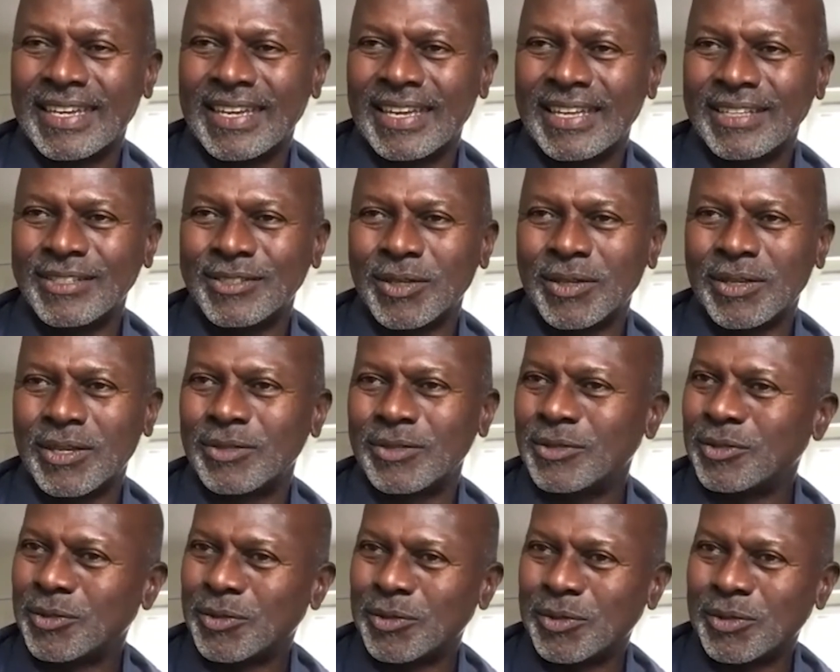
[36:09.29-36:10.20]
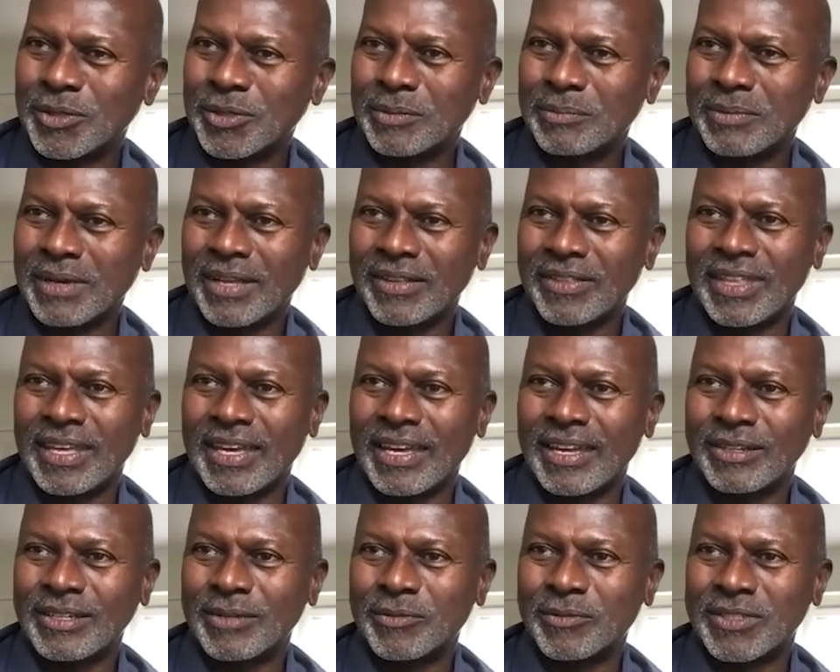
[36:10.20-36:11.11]
And so can you talk about
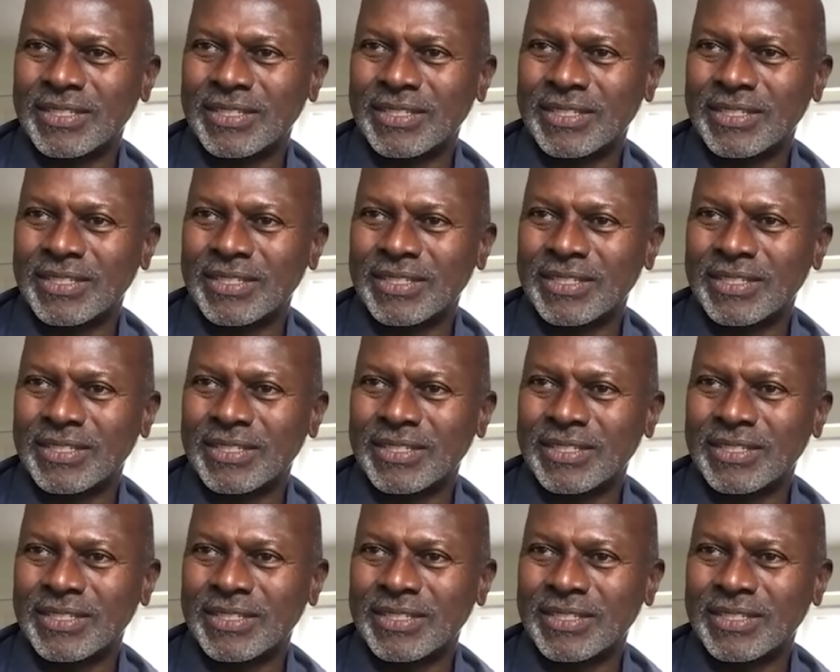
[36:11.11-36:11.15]
that?